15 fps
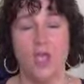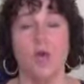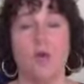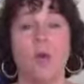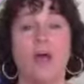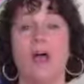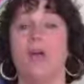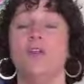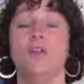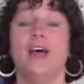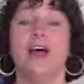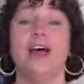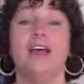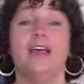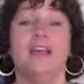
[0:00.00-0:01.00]
Well,
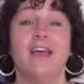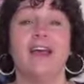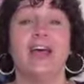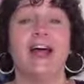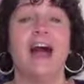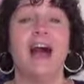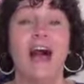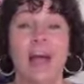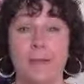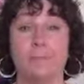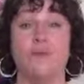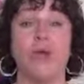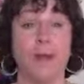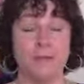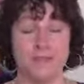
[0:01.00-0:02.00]
I'm
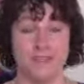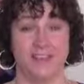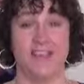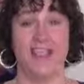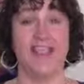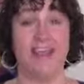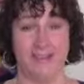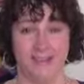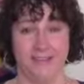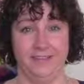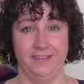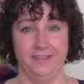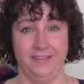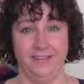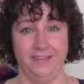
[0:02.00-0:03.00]
prompted again.
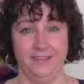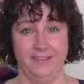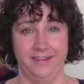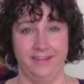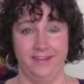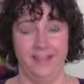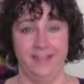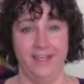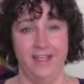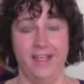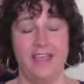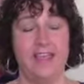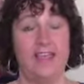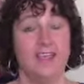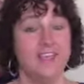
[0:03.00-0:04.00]

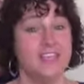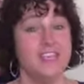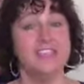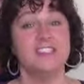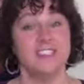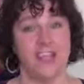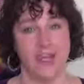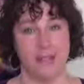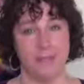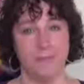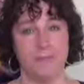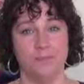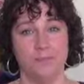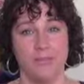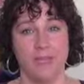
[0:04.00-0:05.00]
This
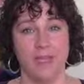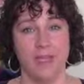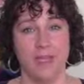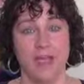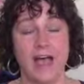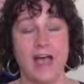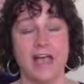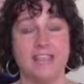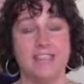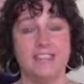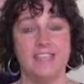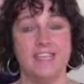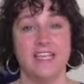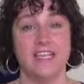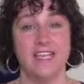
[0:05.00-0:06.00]
time, I
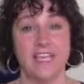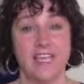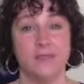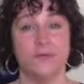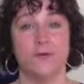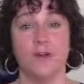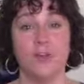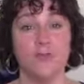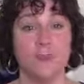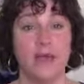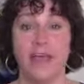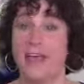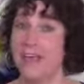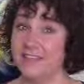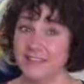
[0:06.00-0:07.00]
see in front of my
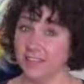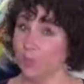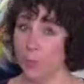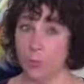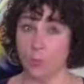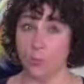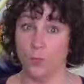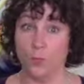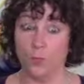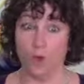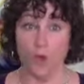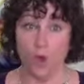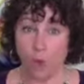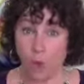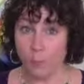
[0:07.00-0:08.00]
eyes that are
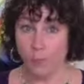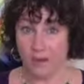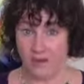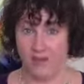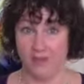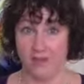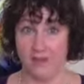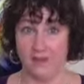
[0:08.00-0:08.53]
open,